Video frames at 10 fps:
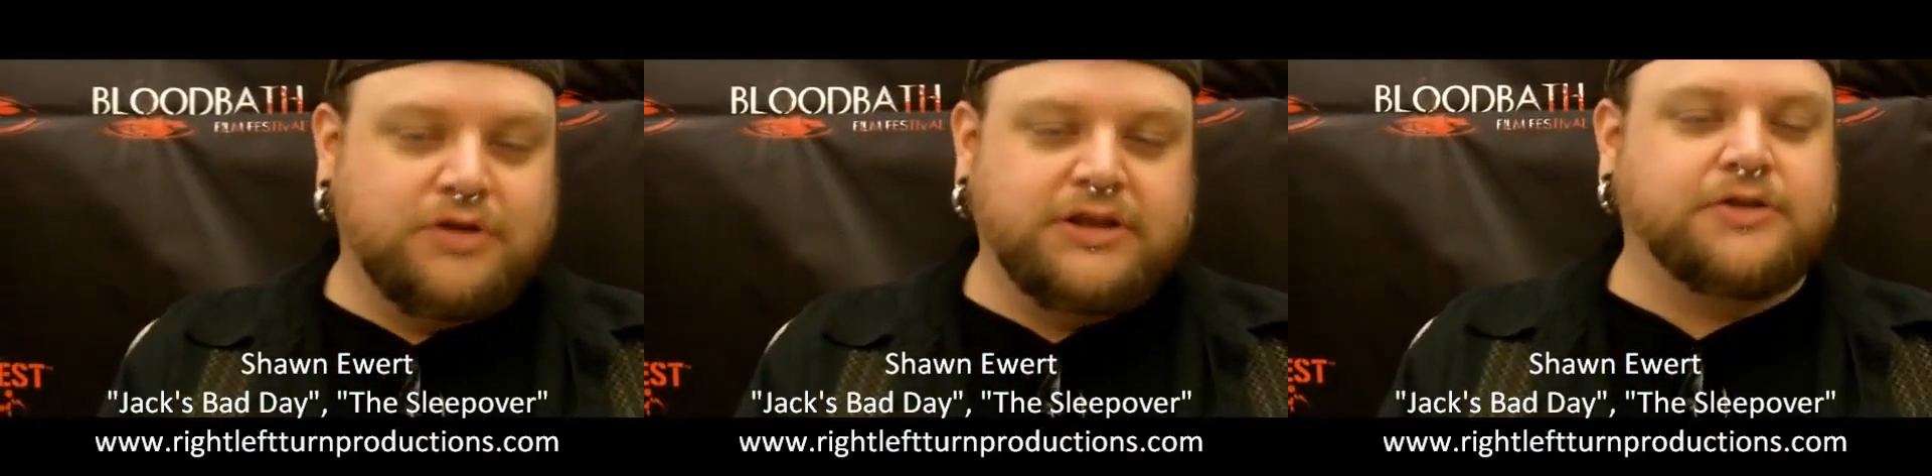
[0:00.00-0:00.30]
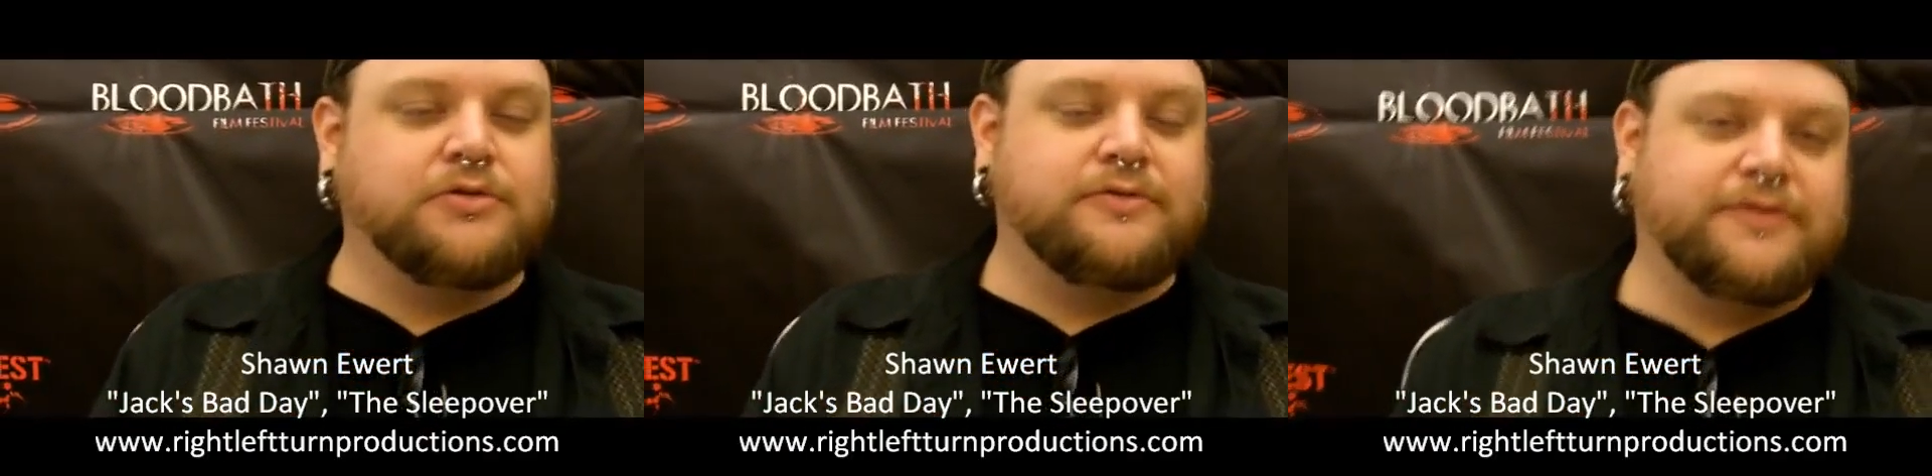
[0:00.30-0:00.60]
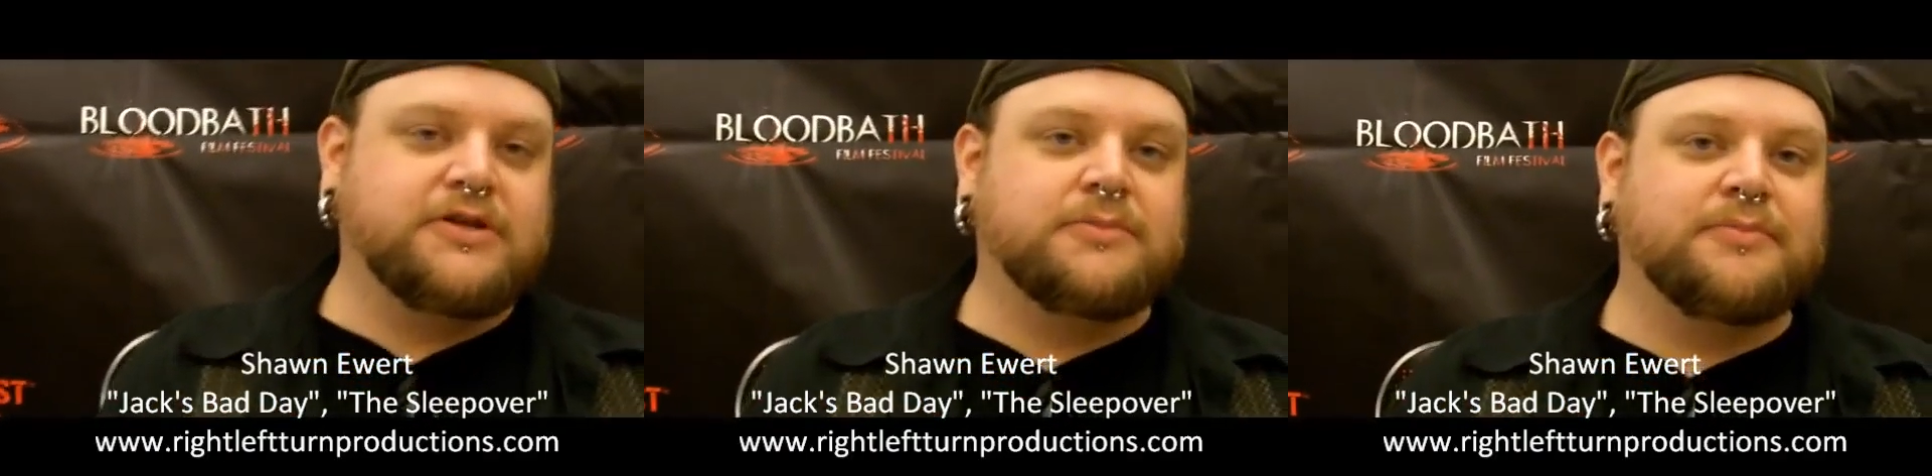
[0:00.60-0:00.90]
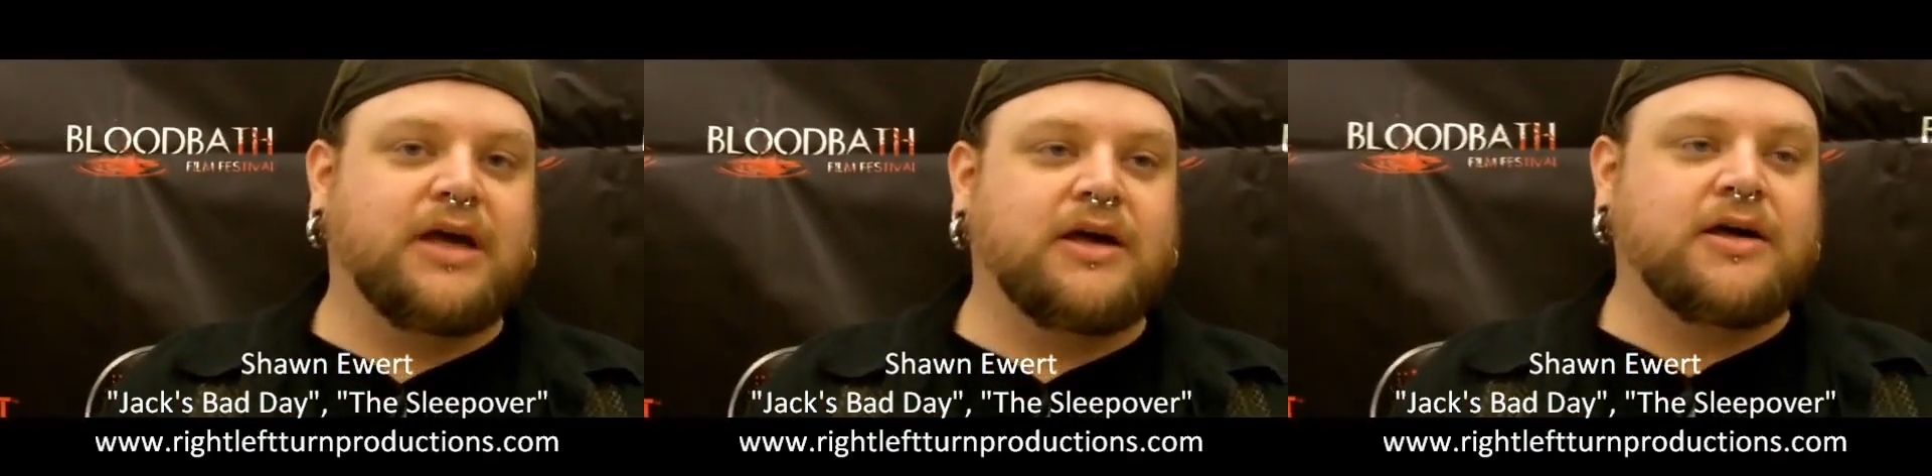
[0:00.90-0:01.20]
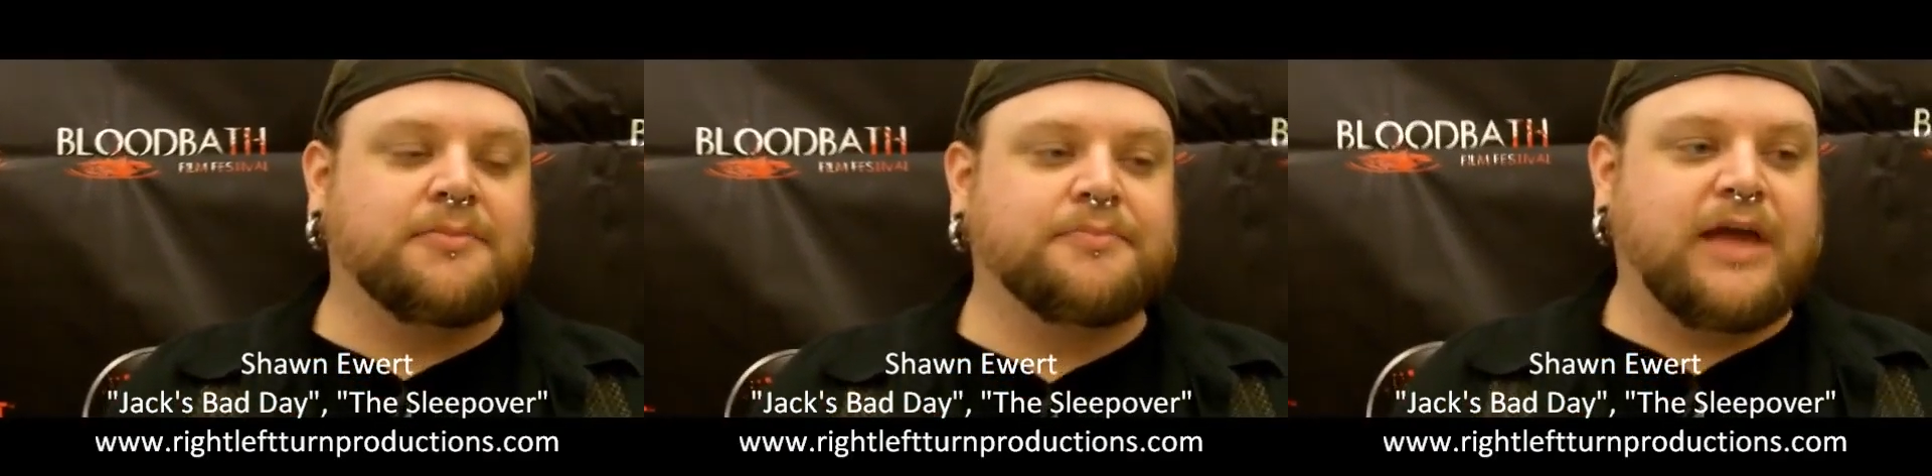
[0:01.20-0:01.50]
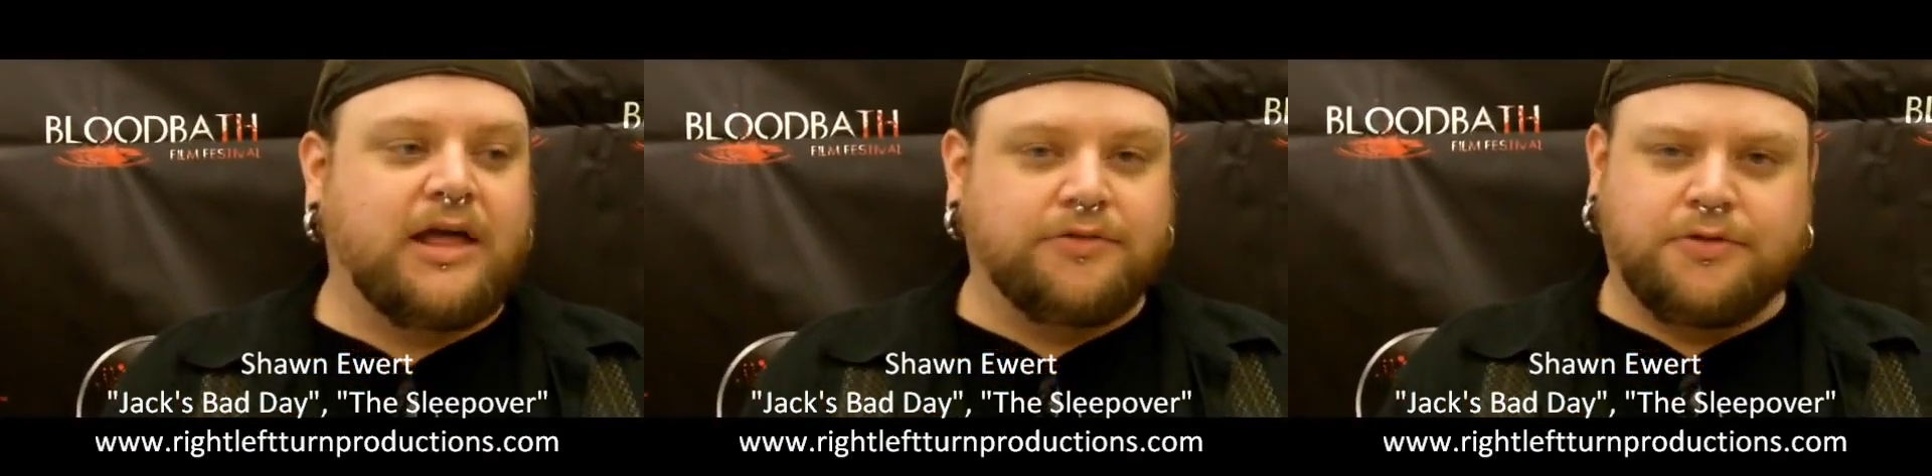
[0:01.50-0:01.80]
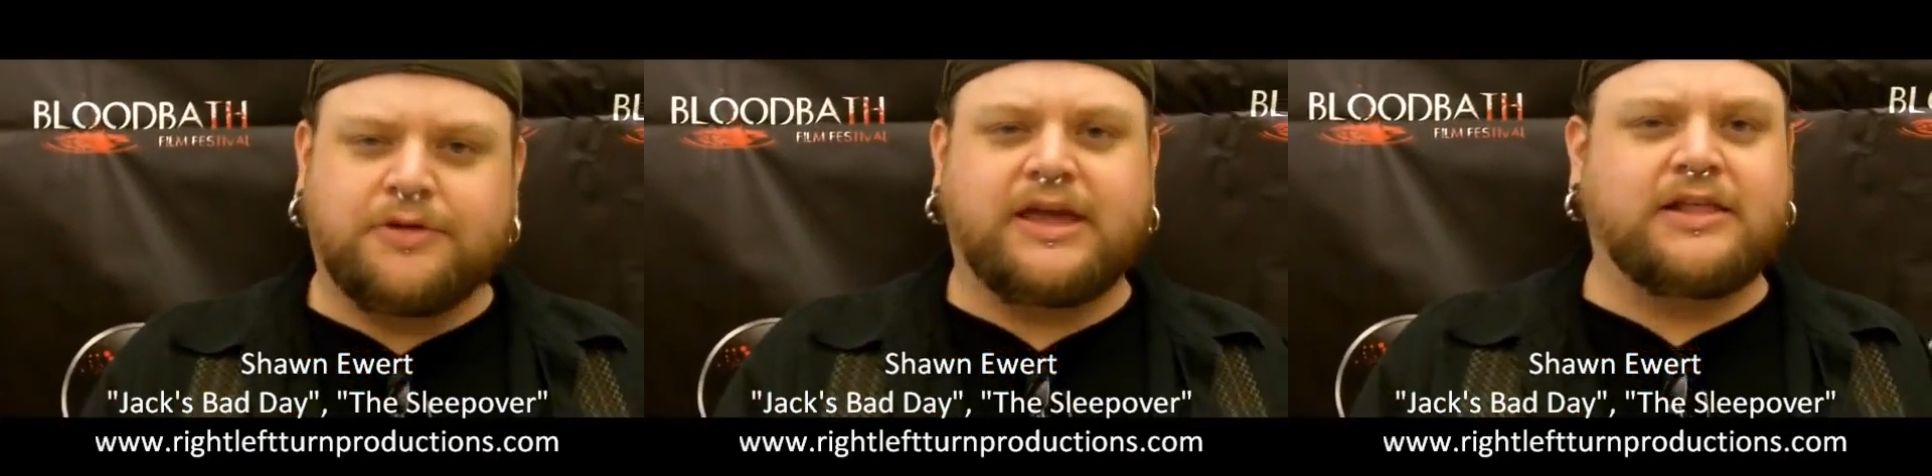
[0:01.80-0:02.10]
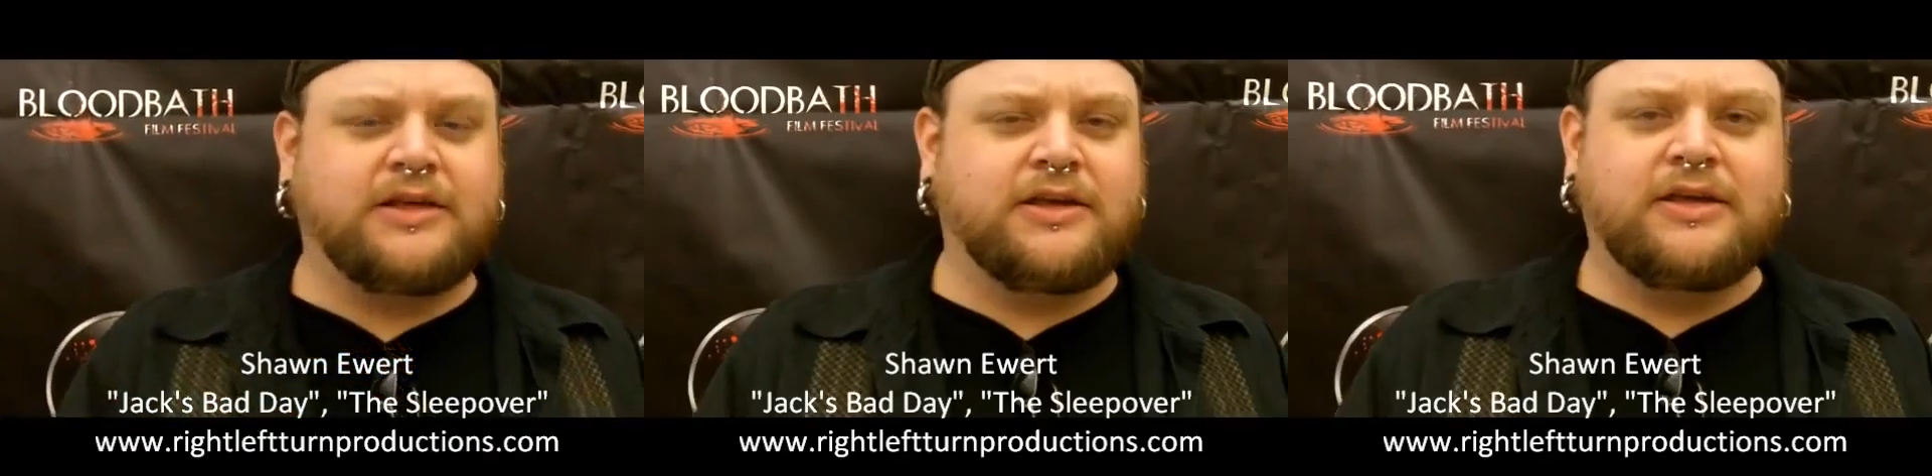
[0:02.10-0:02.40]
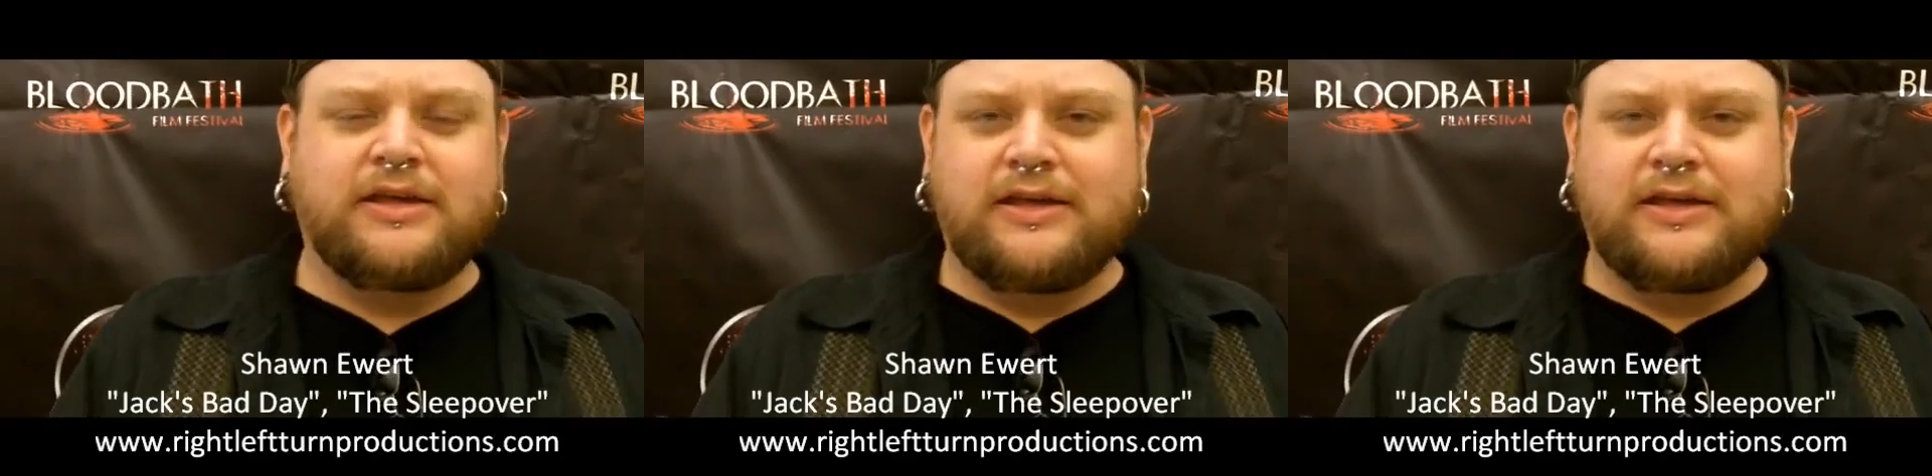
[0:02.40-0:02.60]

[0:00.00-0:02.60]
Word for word: really cool film. Alan Rowe Kelly,